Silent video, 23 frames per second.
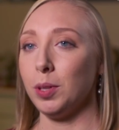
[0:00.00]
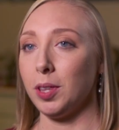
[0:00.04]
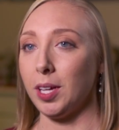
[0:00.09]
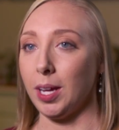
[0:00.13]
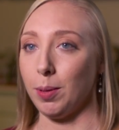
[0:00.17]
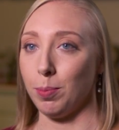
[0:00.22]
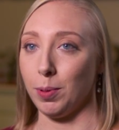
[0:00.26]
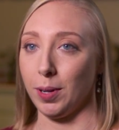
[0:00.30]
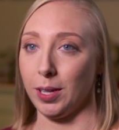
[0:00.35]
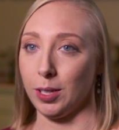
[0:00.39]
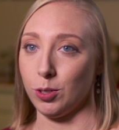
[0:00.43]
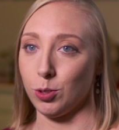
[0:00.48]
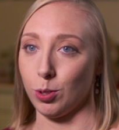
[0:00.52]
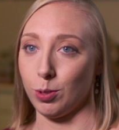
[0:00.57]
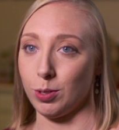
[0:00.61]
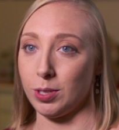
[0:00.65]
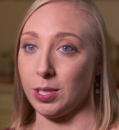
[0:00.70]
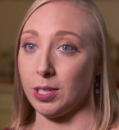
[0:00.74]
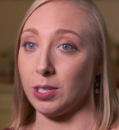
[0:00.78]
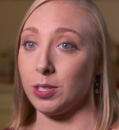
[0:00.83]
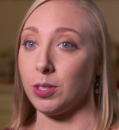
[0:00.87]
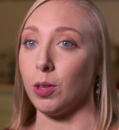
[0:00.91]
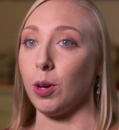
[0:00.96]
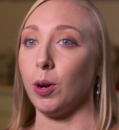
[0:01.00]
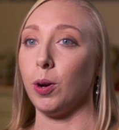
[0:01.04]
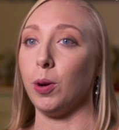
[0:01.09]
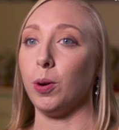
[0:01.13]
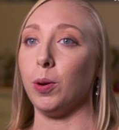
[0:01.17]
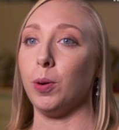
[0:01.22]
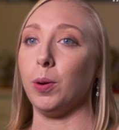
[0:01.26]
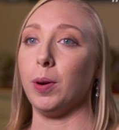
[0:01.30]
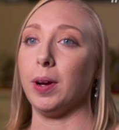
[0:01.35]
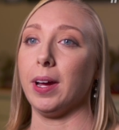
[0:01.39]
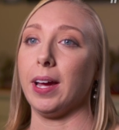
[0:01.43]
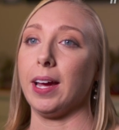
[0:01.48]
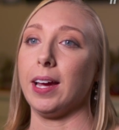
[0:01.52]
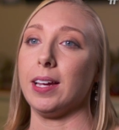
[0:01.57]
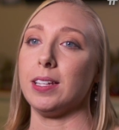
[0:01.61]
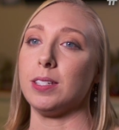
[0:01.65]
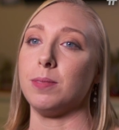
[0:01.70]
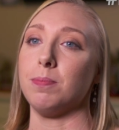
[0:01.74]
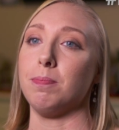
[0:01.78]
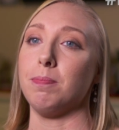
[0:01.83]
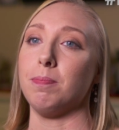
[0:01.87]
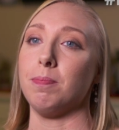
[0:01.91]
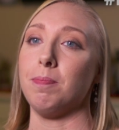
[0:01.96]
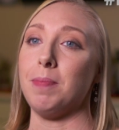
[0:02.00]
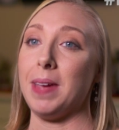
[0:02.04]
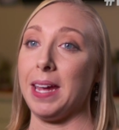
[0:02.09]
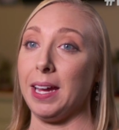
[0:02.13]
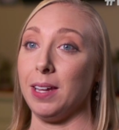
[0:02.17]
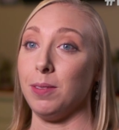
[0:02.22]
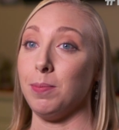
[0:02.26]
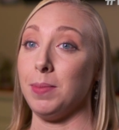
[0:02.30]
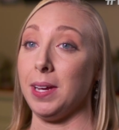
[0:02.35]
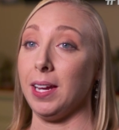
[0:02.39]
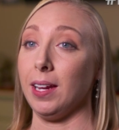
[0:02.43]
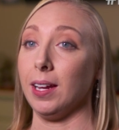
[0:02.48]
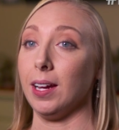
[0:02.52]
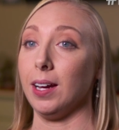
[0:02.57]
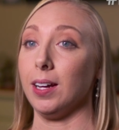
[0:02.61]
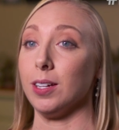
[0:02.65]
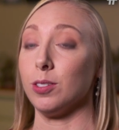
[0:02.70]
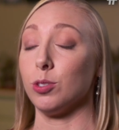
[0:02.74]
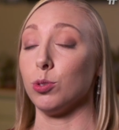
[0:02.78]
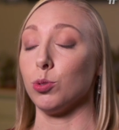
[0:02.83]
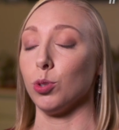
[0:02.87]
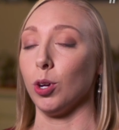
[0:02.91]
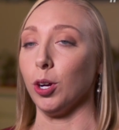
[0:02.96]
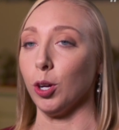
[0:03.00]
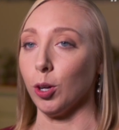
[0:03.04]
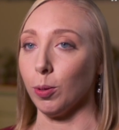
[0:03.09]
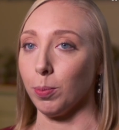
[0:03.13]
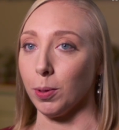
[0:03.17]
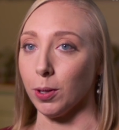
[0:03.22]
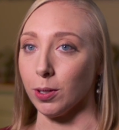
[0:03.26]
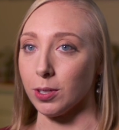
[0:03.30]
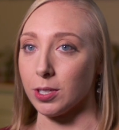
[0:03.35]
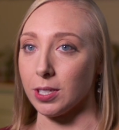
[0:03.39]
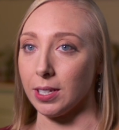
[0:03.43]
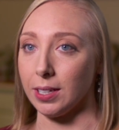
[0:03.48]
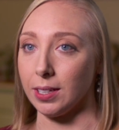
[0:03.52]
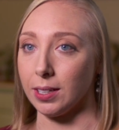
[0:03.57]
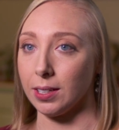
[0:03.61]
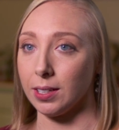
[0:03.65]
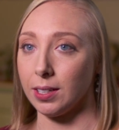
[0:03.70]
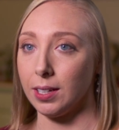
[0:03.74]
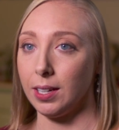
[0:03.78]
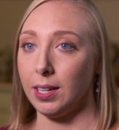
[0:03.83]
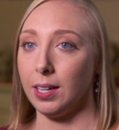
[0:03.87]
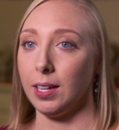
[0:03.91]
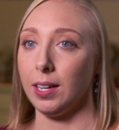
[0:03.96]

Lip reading: with hyperhidrosis, though, has made me a stronger person.